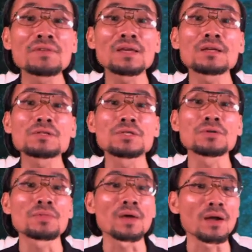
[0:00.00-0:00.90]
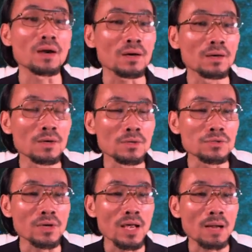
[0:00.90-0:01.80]
in to
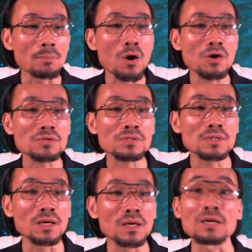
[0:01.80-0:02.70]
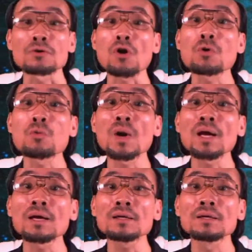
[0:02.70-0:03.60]
their boss in the wrong
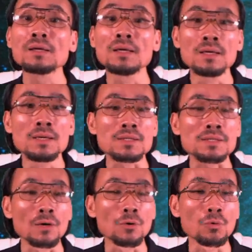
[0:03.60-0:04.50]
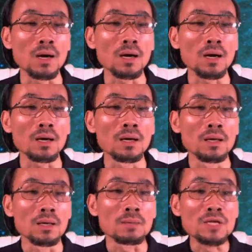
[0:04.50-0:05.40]
way.
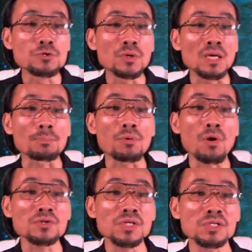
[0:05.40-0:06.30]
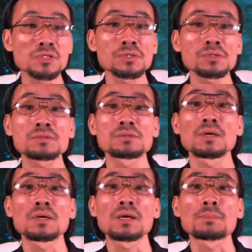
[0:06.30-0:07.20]
So between the prostitutes
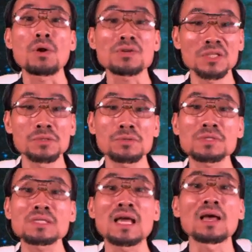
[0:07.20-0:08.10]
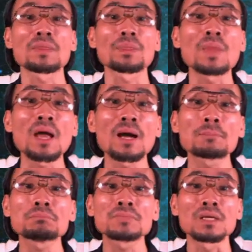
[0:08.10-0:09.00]
and
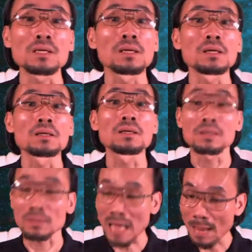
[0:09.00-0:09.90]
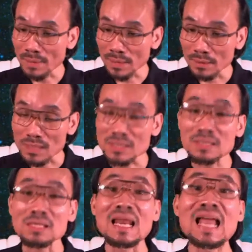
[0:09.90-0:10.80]
them, the
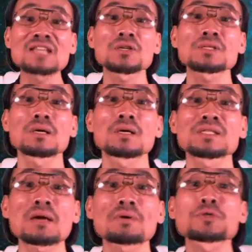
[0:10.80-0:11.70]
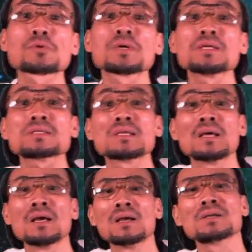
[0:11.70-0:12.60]
salacious secretaries.
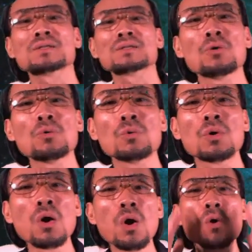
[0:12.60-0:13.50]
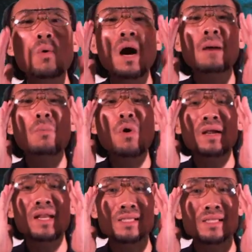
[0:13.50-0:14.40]
So who are more
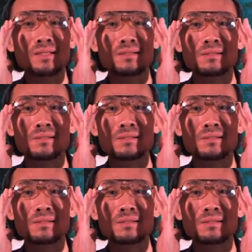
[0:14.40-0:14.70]
decent?